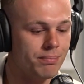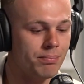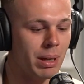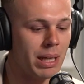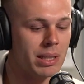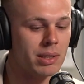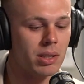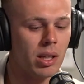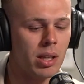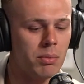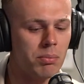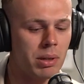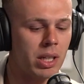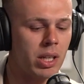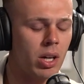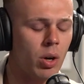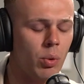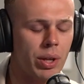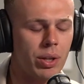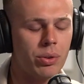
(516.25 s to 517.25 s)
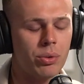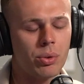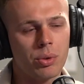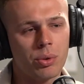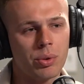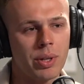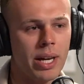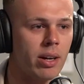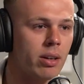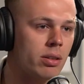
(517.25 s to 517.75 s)
basically been going
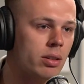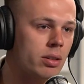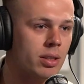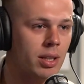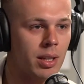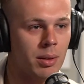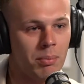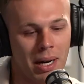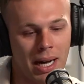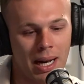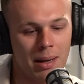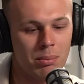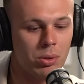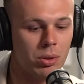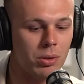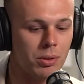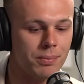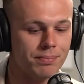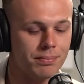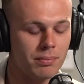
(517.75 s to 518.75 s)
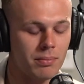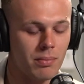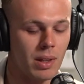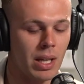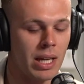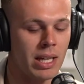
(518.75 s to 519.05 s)
through characters in the Bible yeah.